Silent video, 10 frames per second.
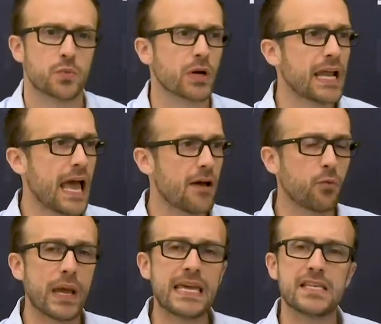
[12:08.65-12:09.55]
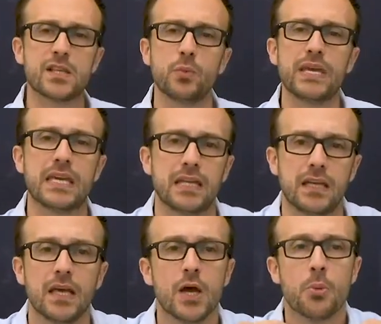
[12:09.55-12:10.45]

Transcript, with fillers: We're going to have ways that we can